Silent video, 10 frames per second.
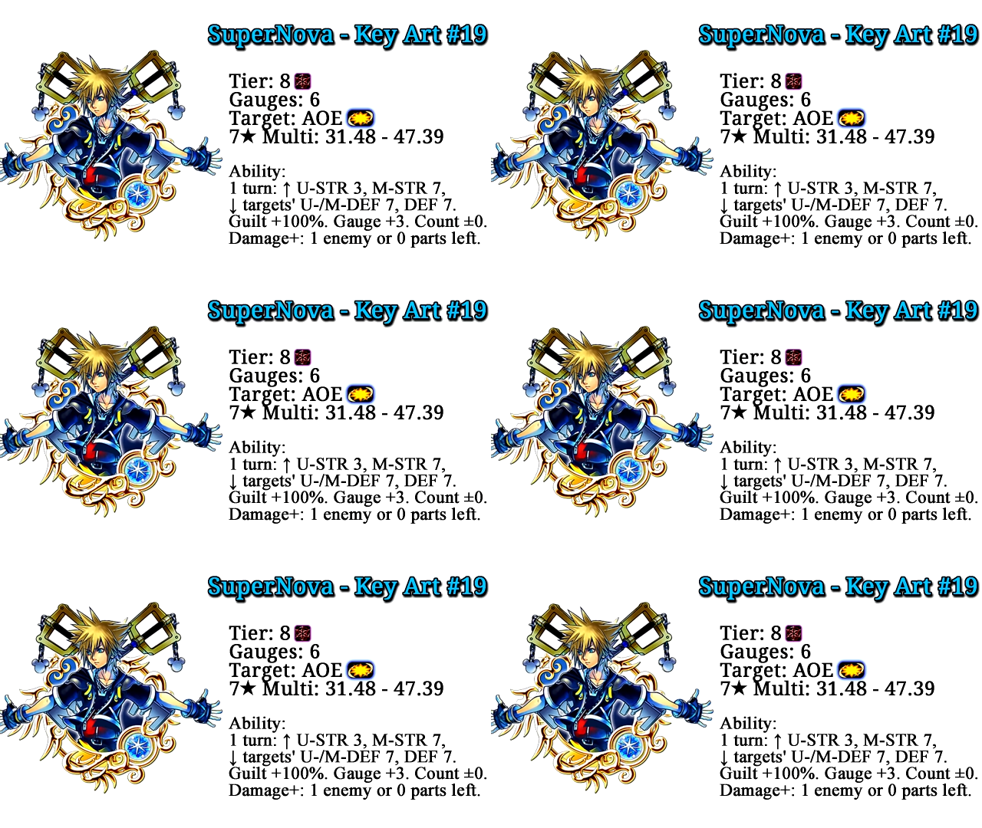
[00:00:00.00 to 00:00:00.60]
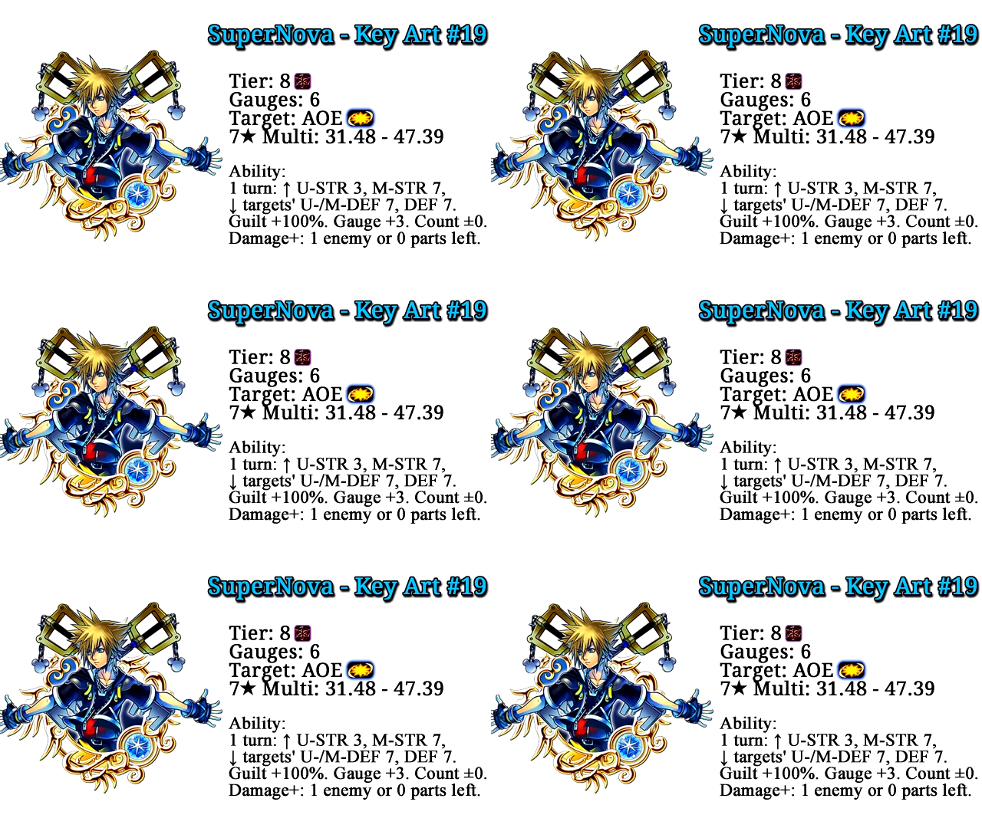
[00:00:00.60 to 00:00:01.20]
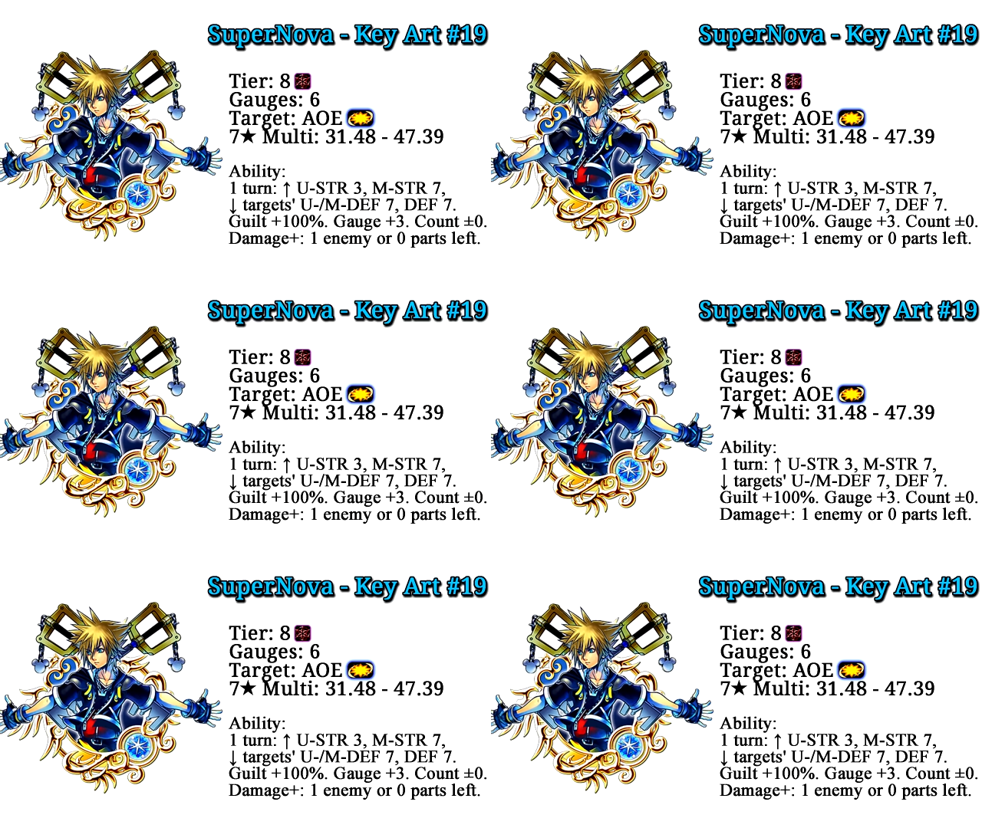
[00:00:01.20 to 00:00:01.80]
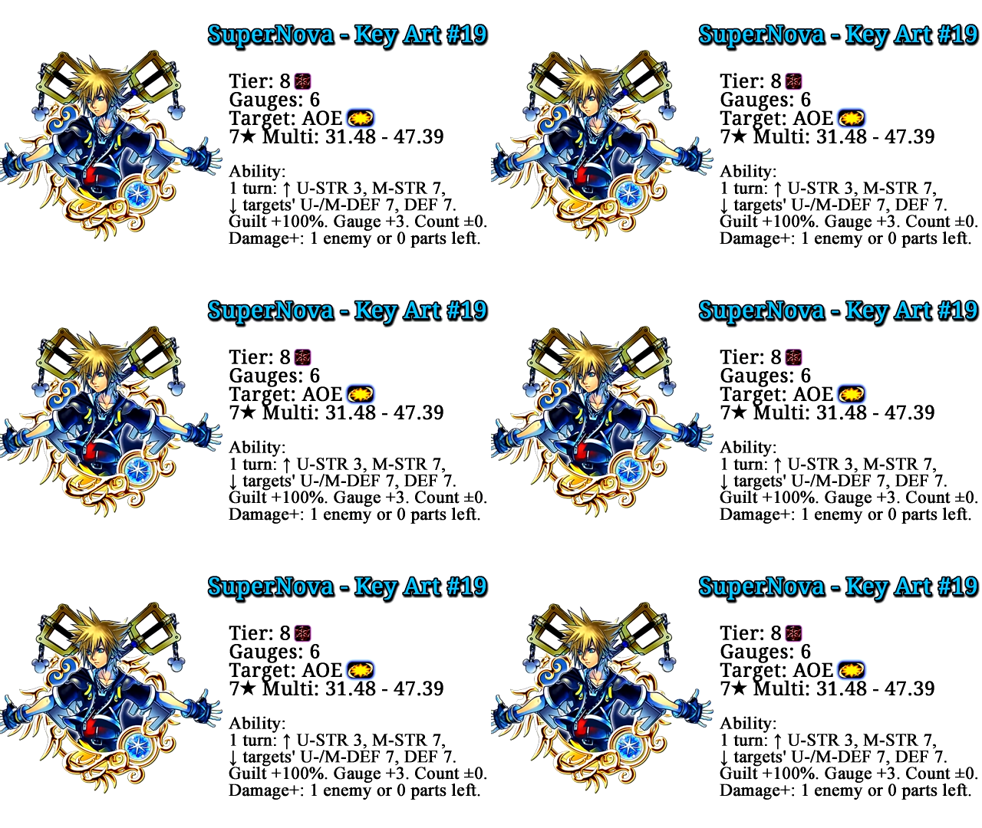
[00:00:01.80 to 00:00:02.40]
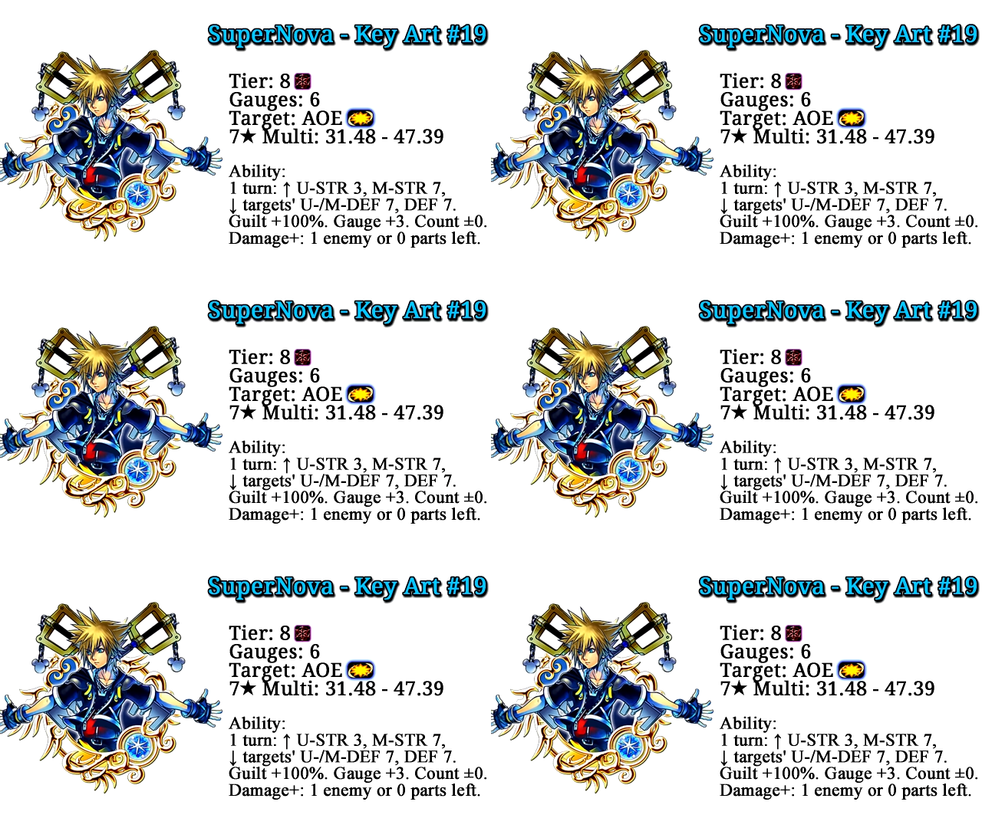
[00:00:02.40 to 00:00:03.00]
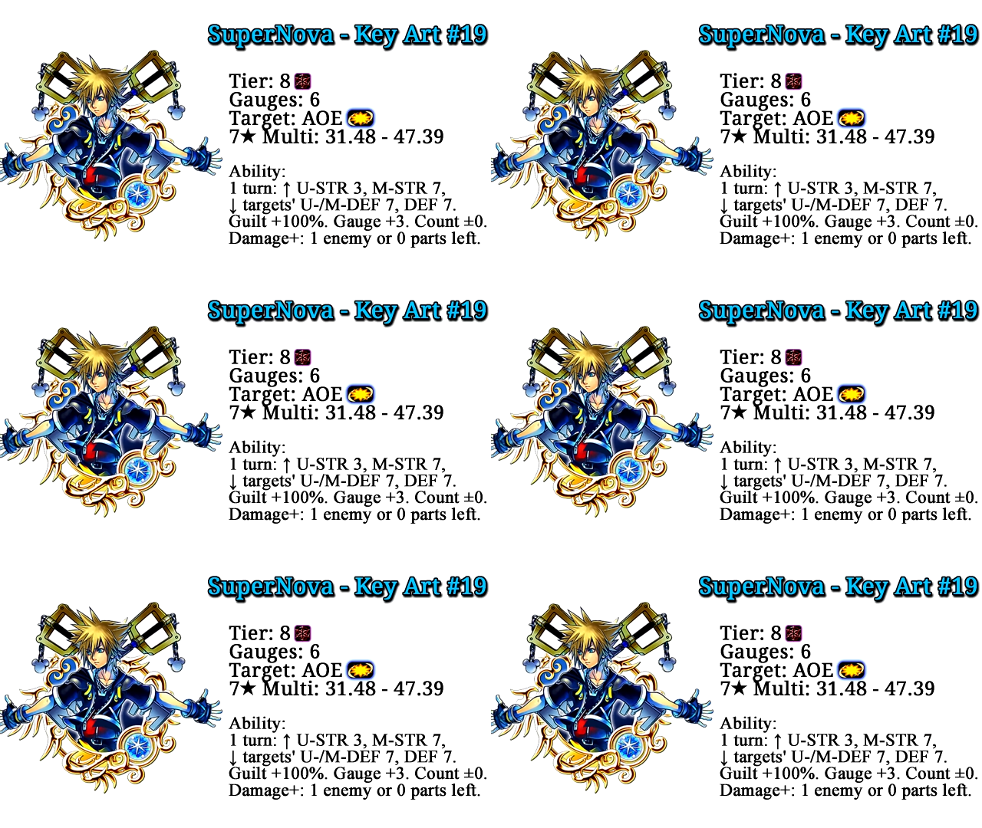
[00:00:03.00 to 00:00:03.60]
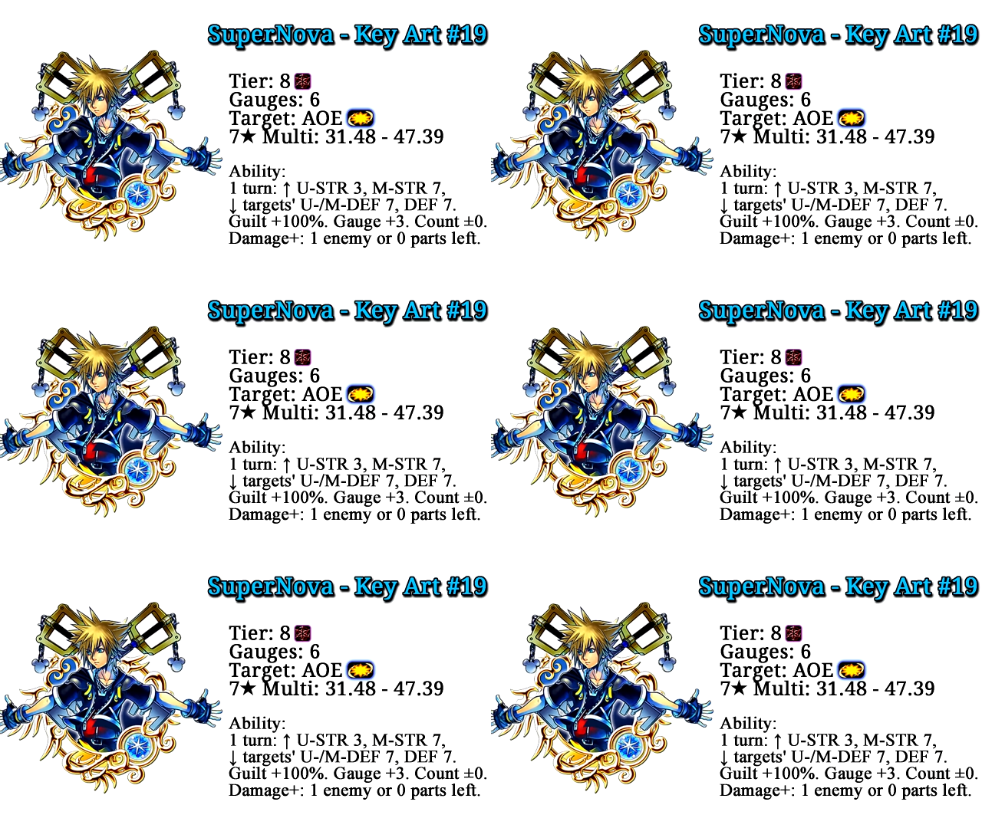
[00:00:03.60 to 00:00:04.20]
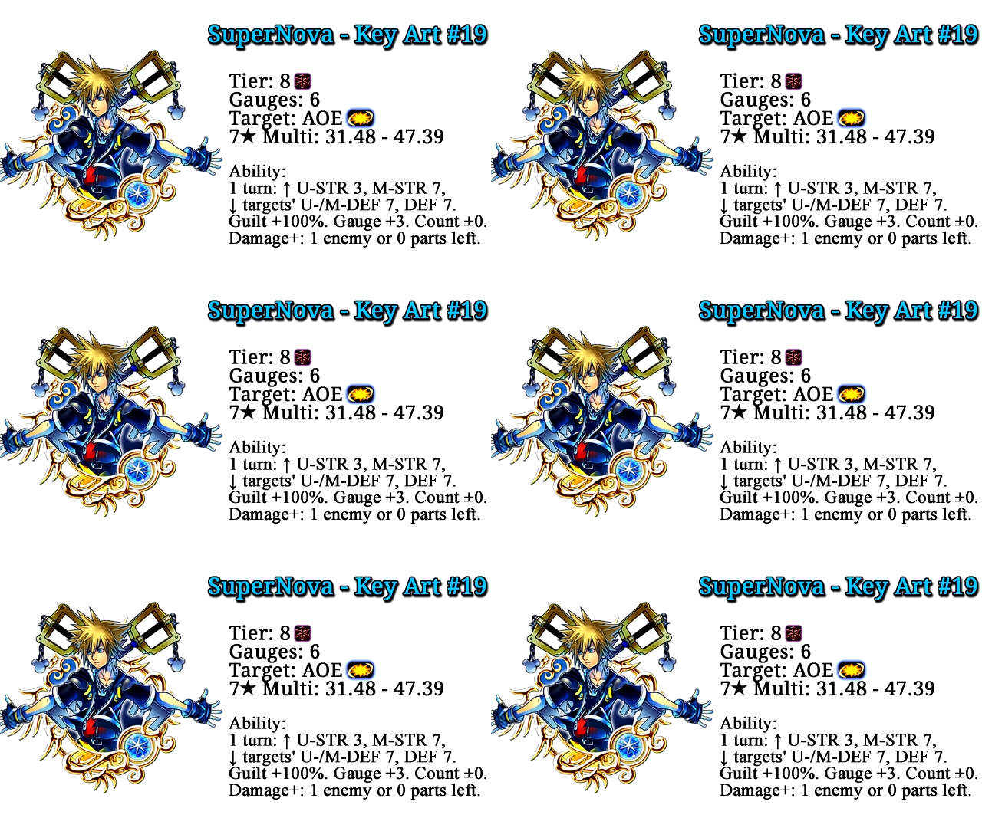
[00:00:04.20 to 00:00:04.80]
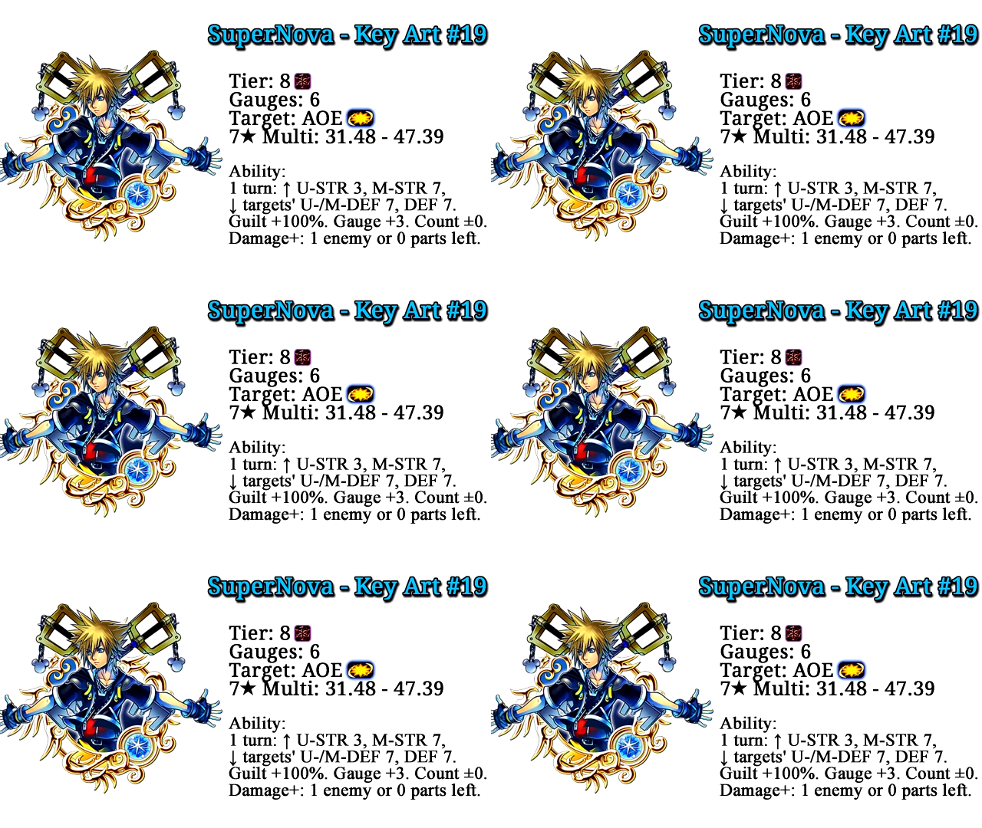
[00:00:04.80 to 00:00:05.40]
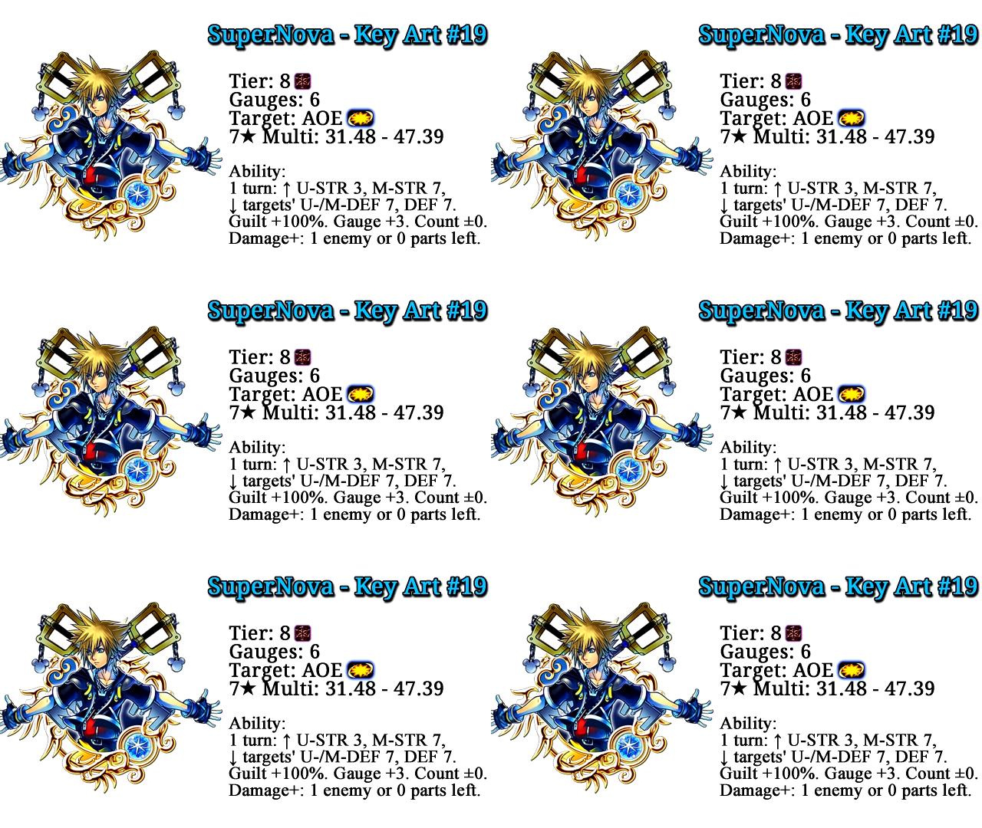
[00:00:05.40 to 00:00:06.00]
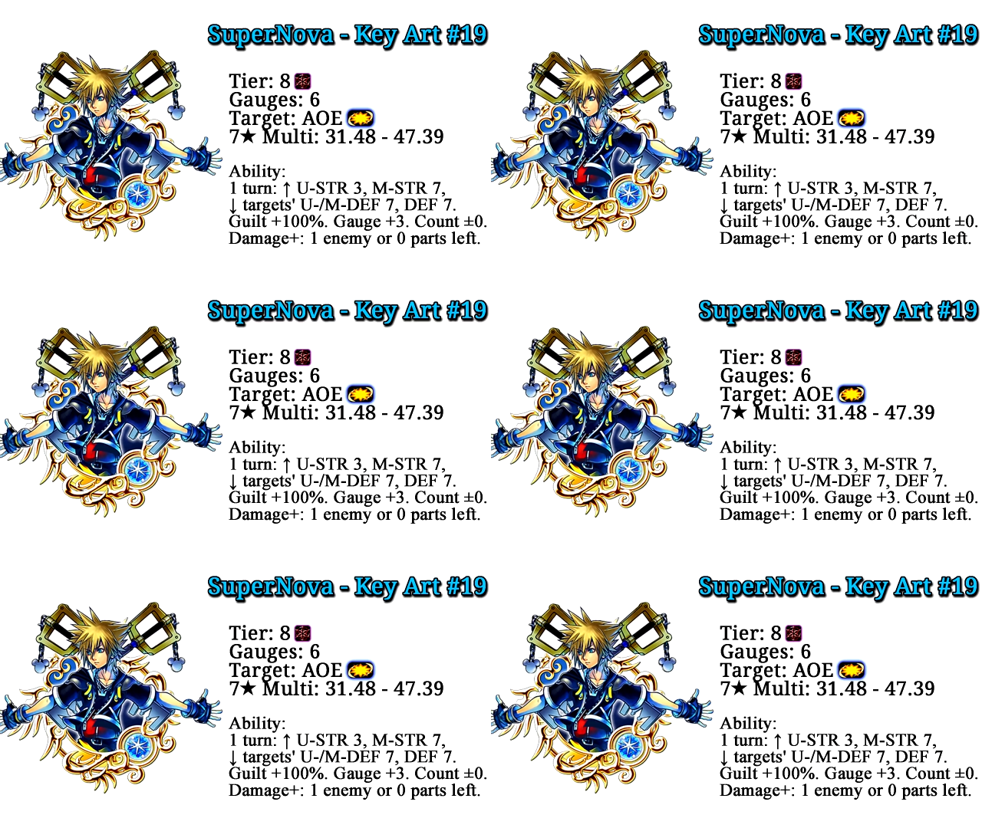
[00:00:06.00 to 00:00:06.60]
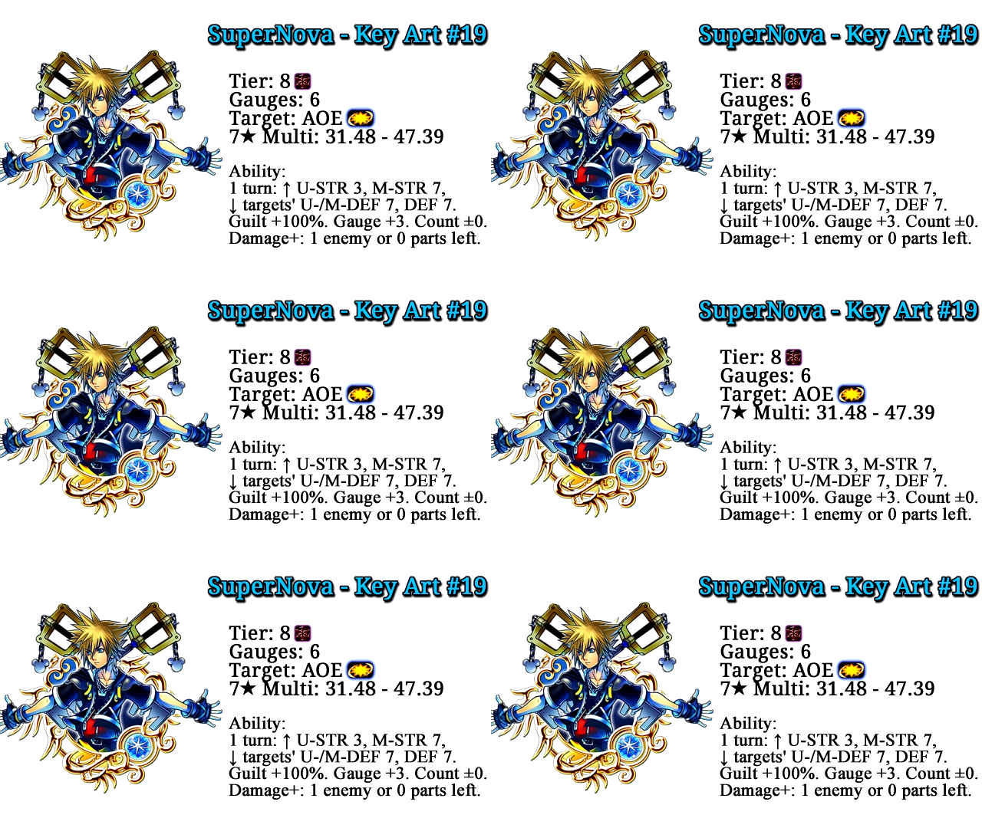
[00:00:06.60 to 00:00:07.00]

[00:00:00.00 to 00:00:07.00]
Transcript: No face is visible, so there are no lips to read.